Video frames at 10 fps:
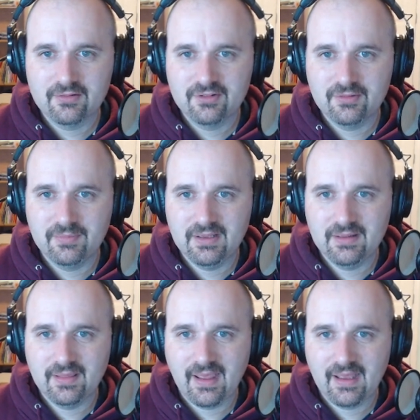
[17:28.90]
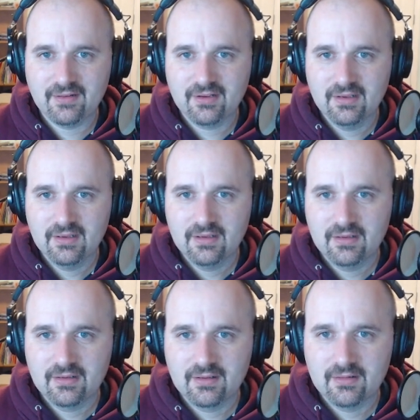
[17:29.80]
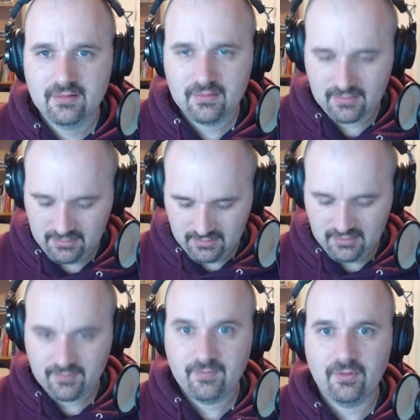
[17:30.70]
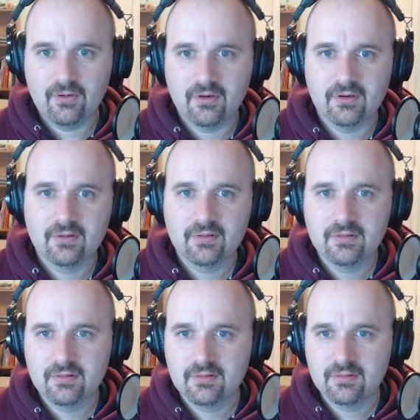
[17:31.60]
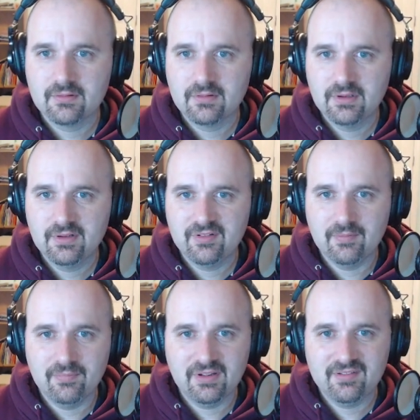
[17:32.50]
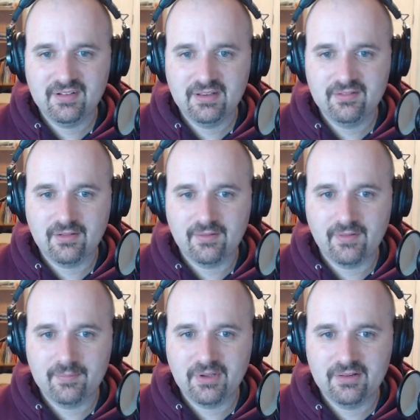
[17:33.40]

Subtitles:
to be that for simplicity. So I've updated